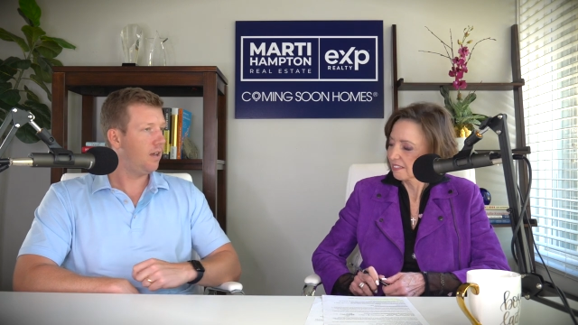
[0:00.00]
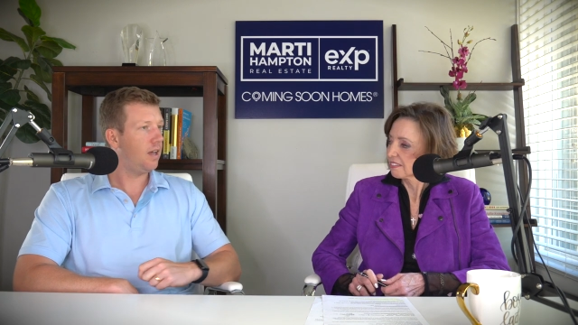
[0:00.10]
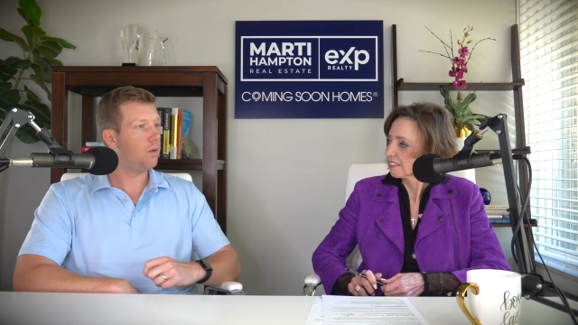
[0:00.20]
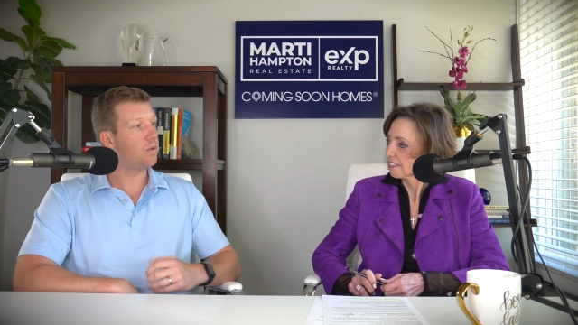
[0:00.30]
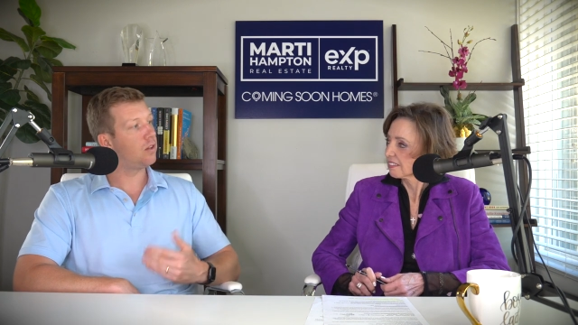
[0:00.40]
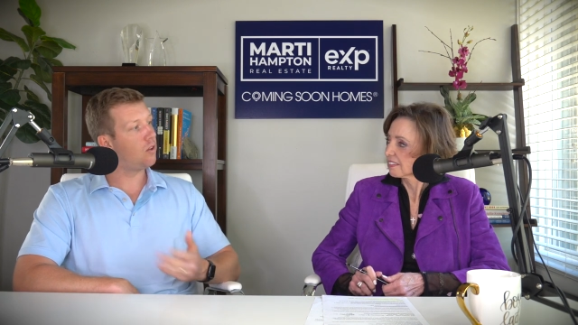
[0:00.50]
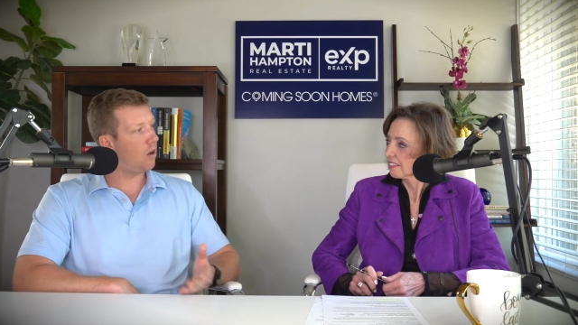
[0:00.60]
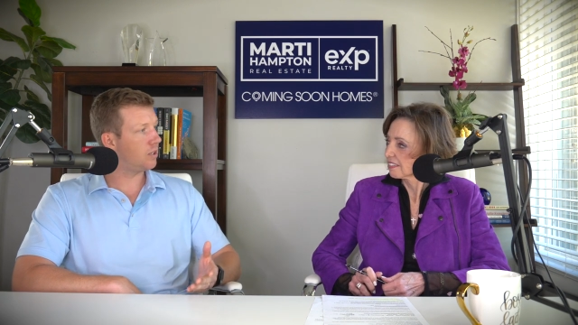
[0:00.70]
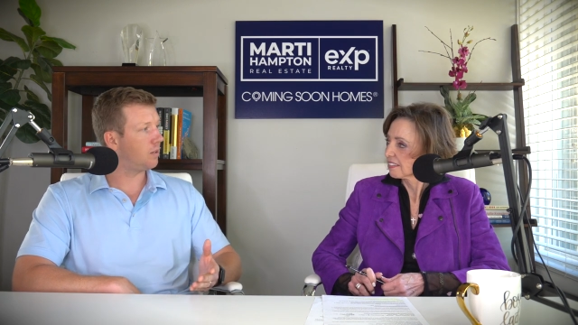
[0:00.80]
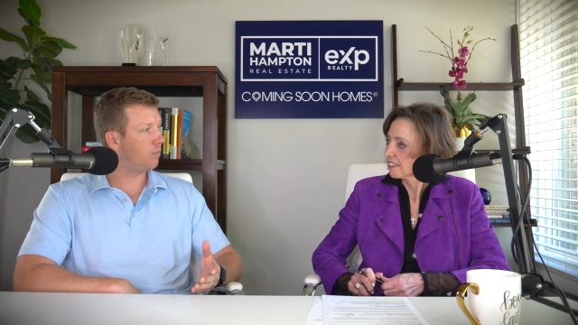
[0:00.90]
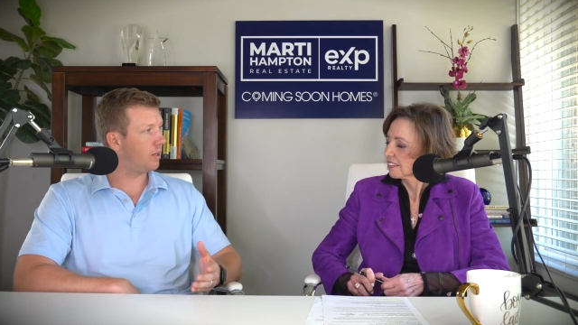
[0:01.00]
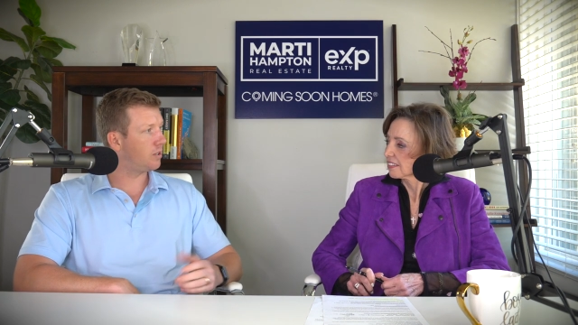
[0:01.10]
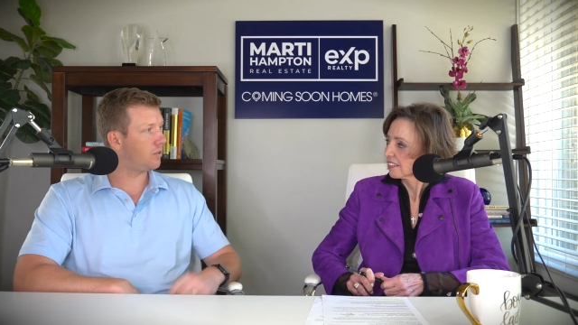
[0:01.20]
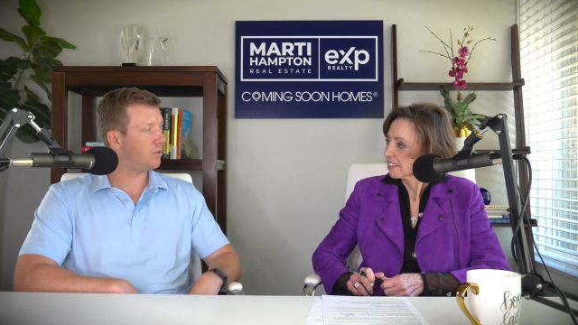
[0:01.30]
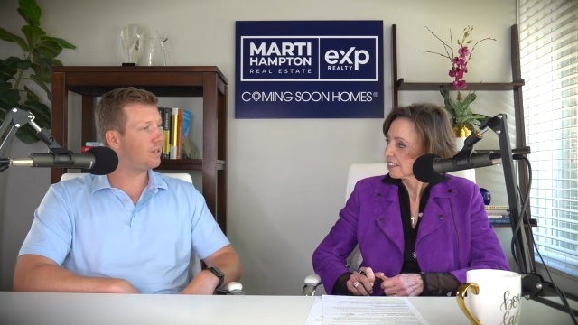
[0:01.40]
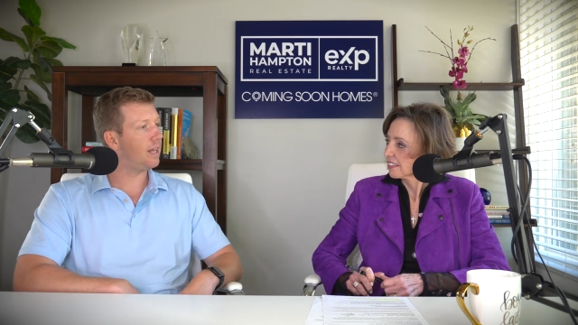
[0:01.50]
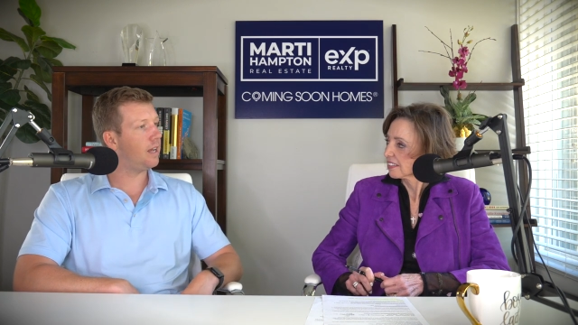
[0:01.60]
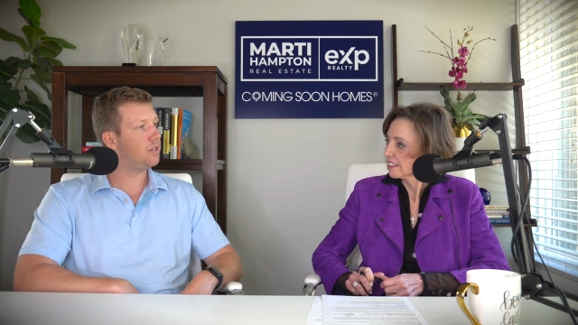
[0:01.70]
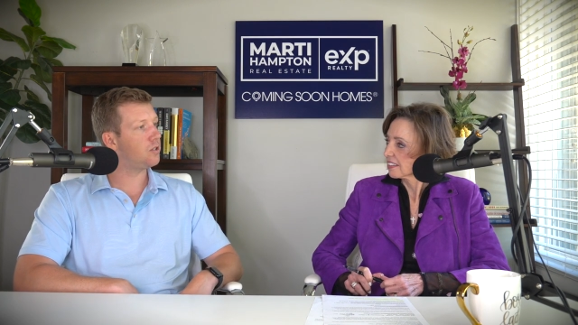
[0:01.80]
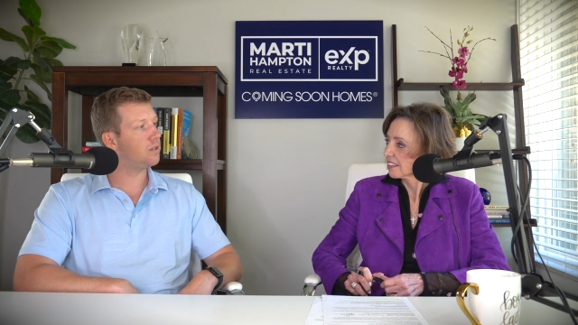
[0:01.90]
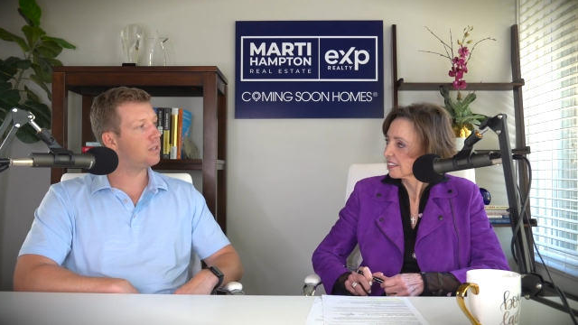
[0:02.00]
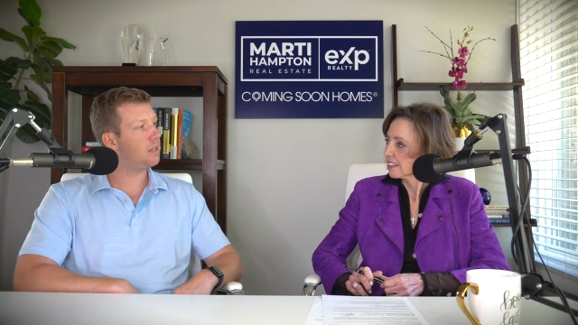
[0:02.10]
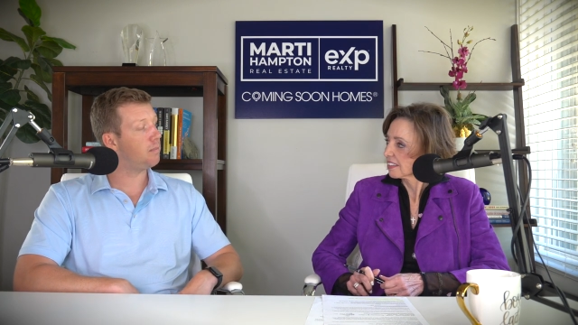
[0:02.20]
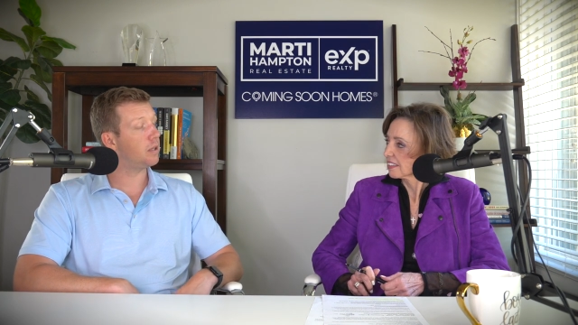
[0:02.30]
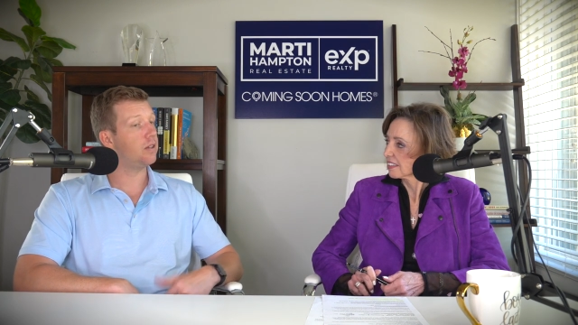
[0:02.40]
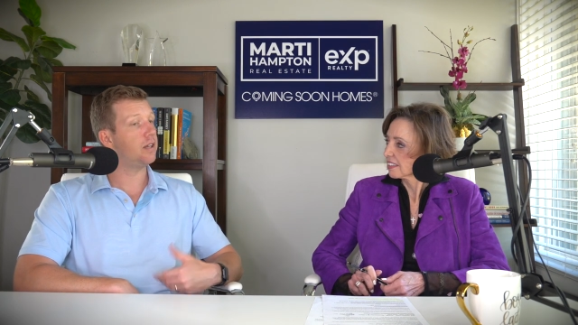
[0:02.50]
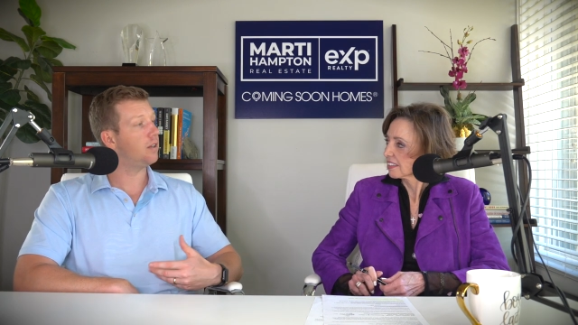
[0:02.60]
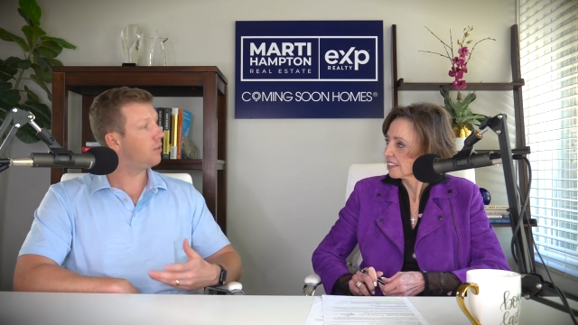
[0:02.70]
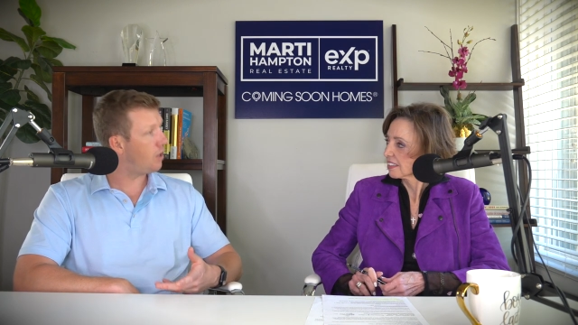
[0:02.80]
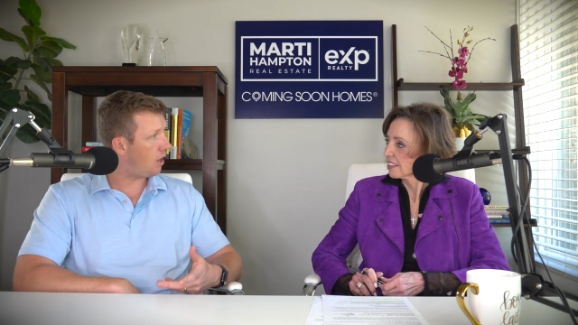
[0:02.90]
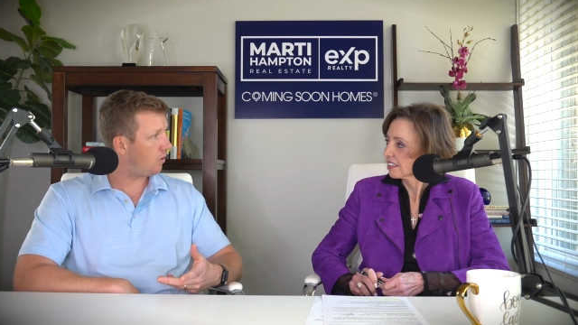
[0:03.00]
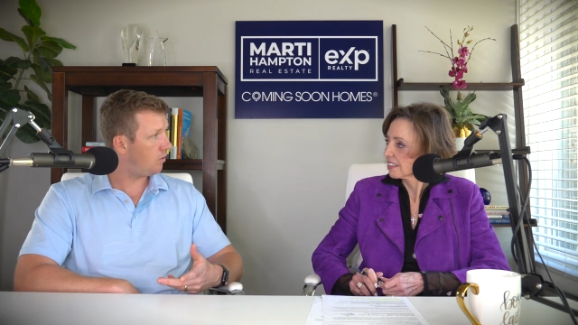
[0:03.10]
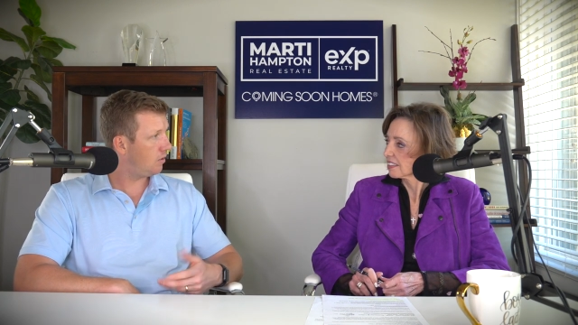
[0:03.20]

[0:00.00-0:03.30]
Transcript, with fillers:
Speaker 1: And with long-term rentals, the answer is typically no.